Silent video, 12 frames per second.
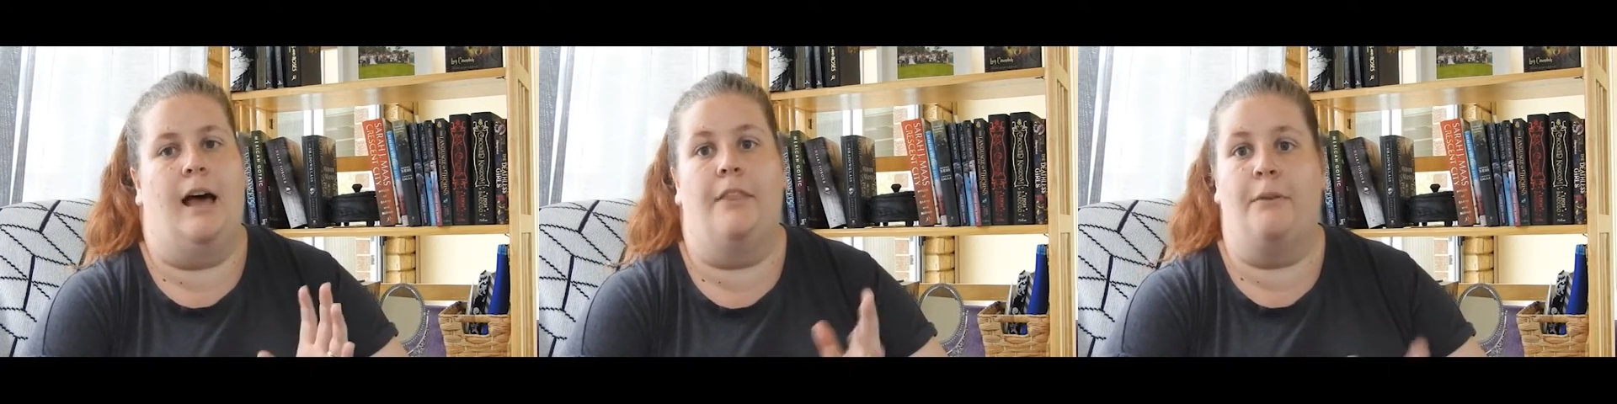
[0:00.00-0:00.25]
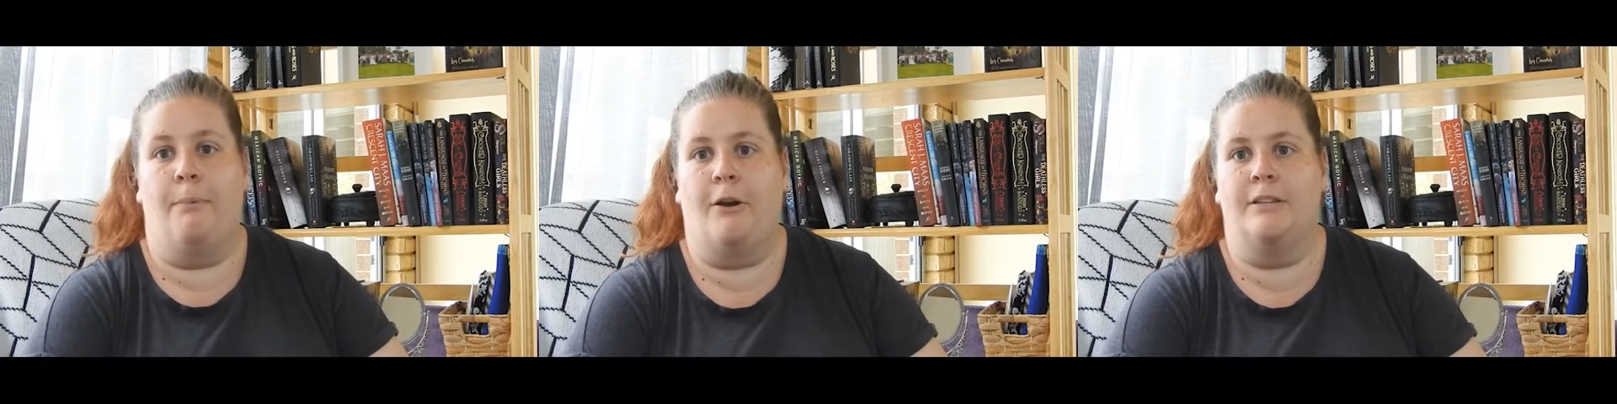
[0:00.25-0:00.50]

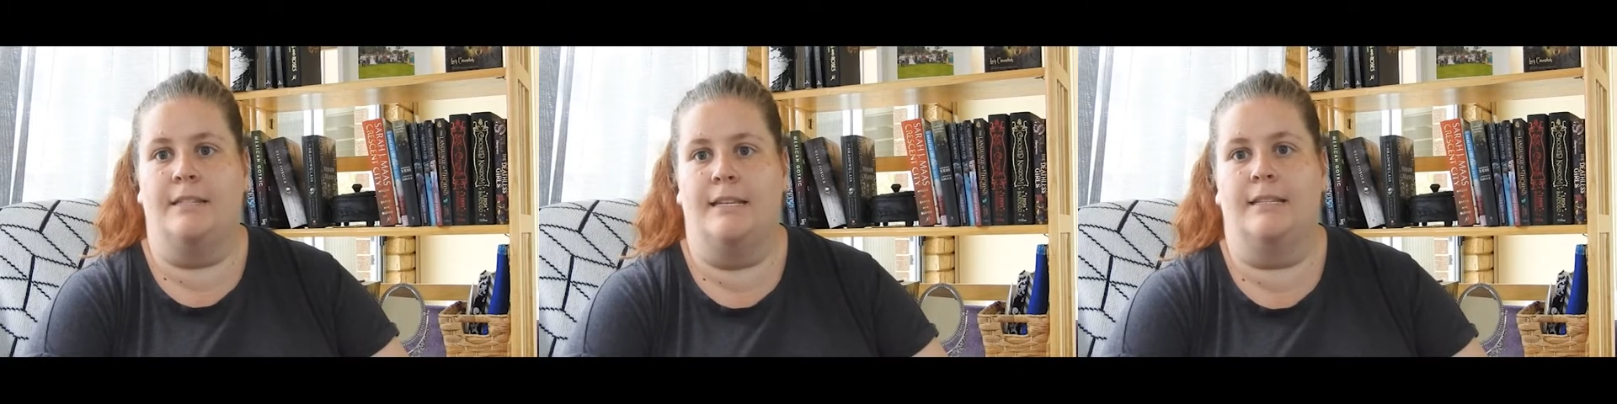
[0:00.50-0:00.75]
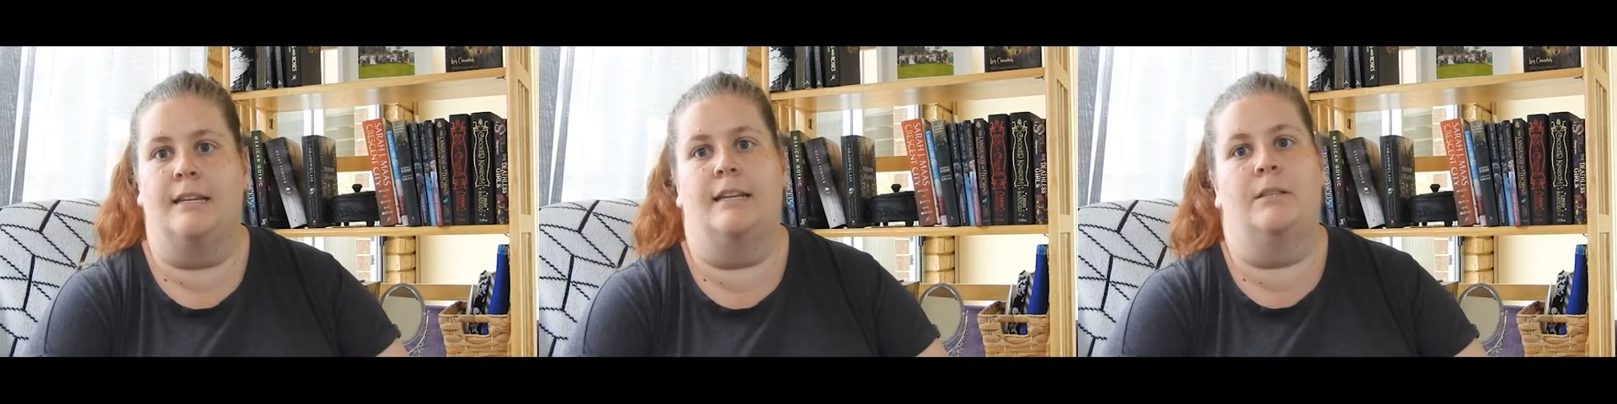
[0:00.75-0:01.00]
The Bone
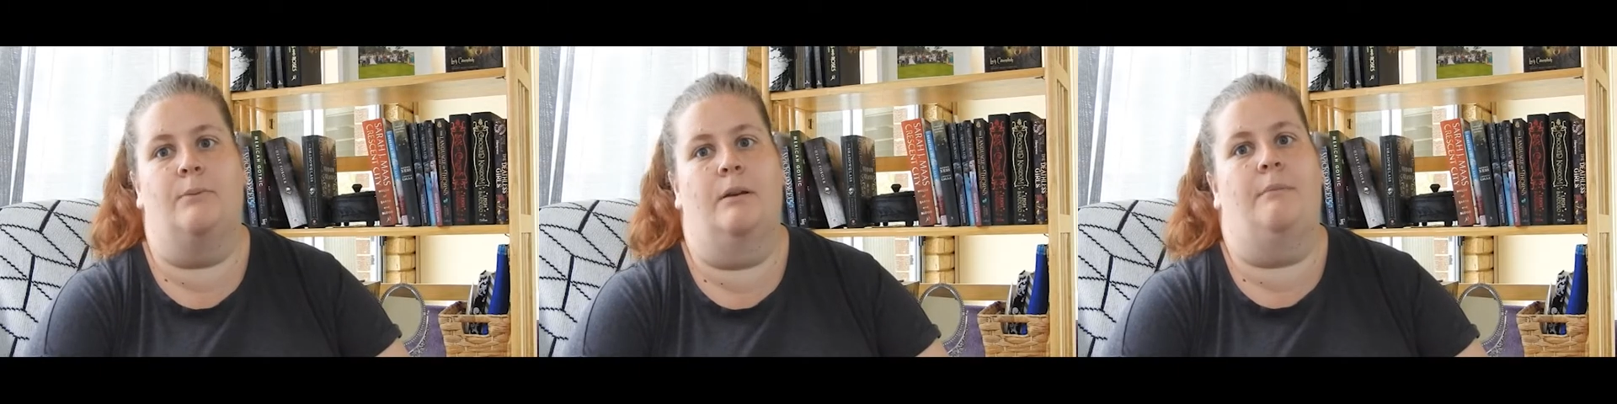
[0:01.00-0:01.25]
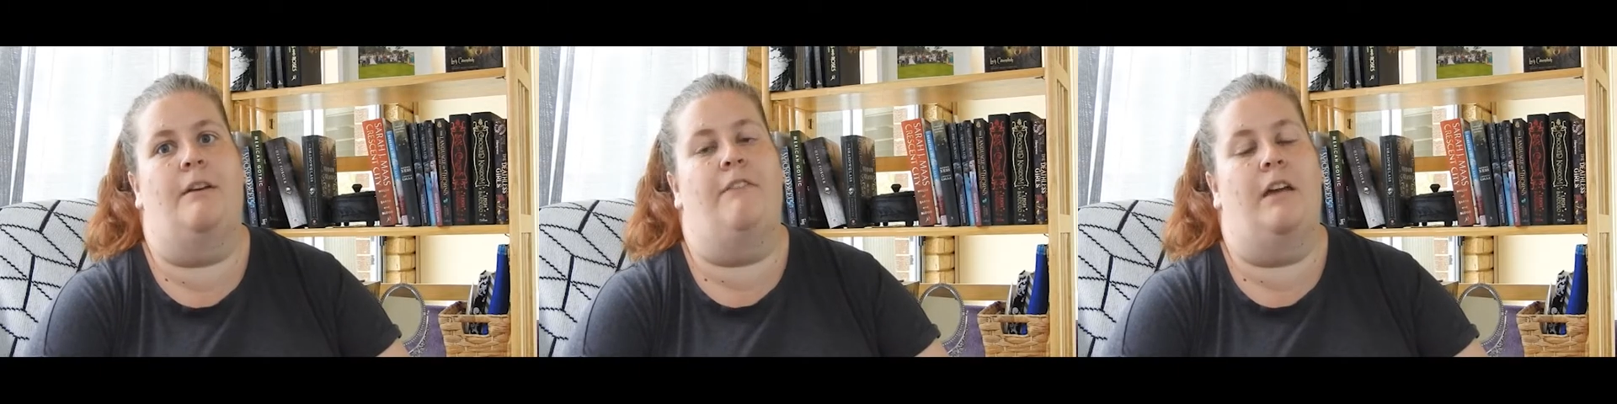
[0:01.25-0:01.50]
Season is one of
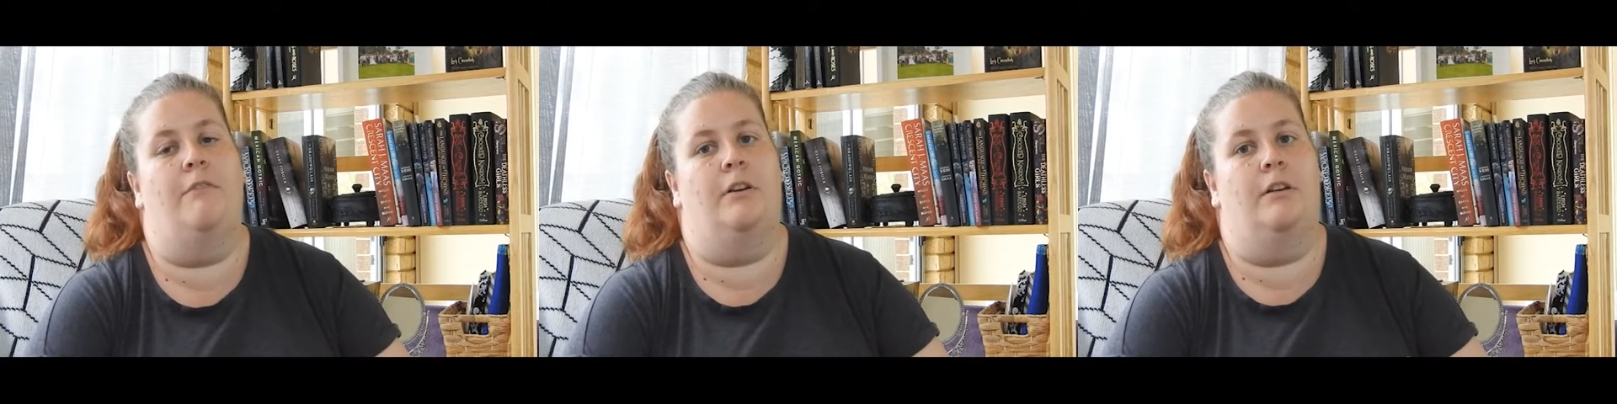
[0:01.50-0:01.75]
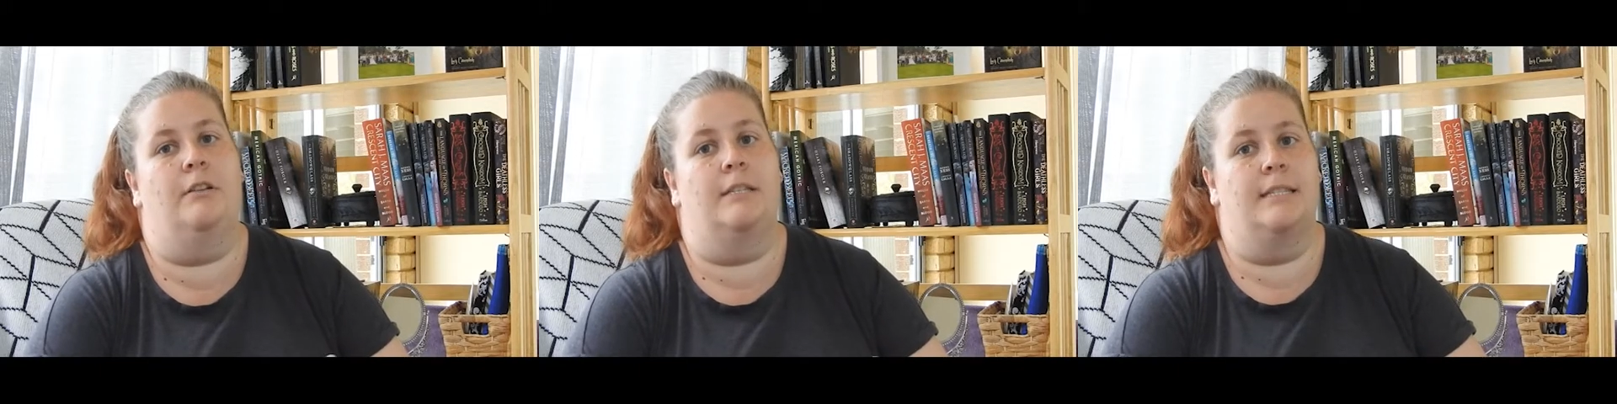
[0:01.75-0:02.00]
my
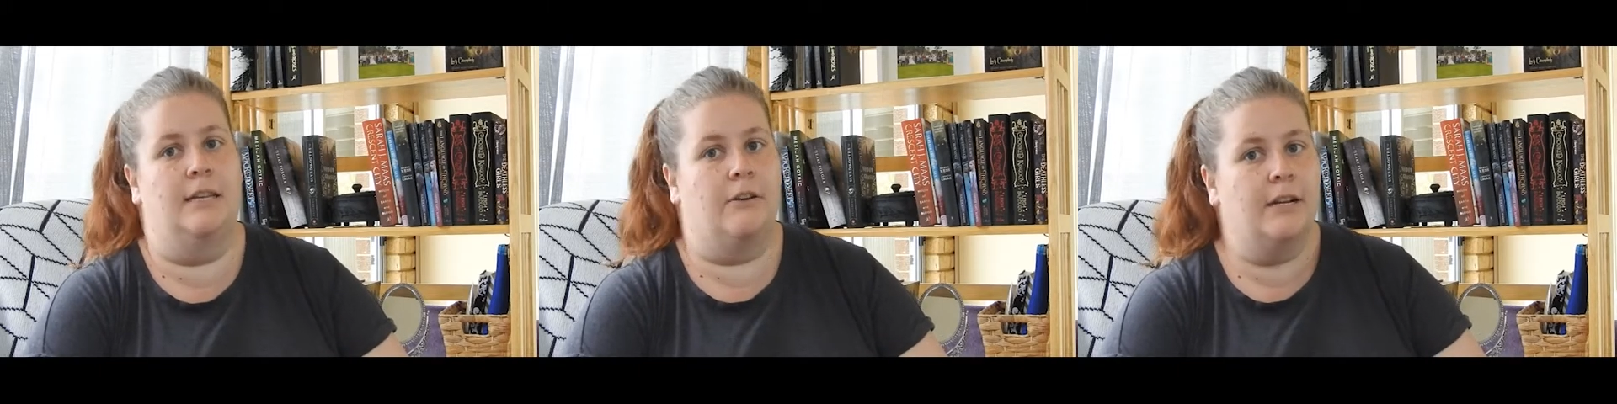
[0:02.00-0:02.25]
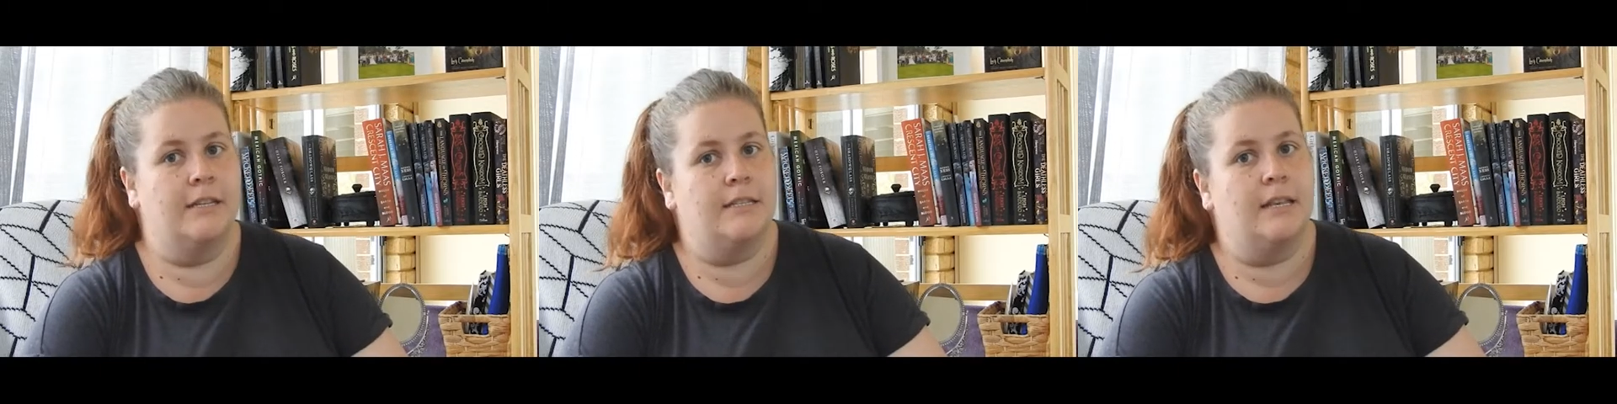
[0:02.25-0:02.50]
favourite
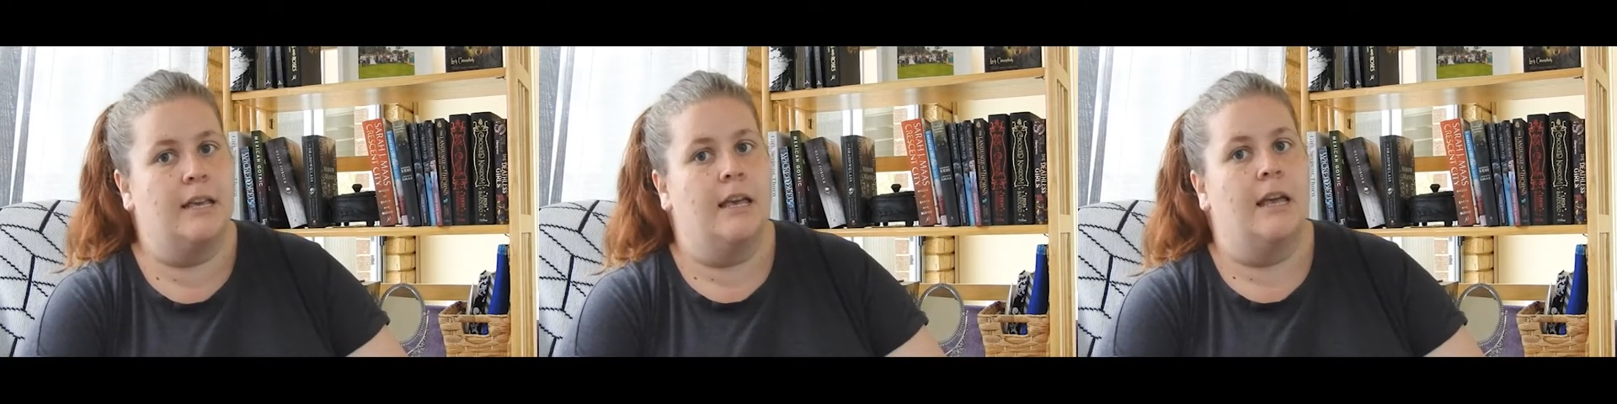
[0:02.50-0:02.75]
series,